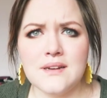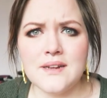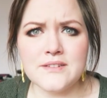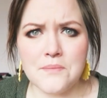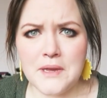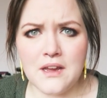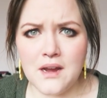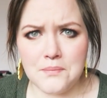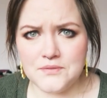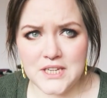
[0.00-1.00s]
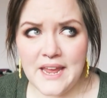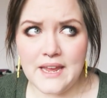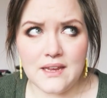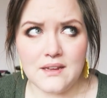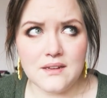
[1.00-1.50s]
let's go make a cup of
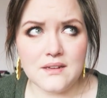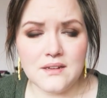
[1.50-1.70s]
tea.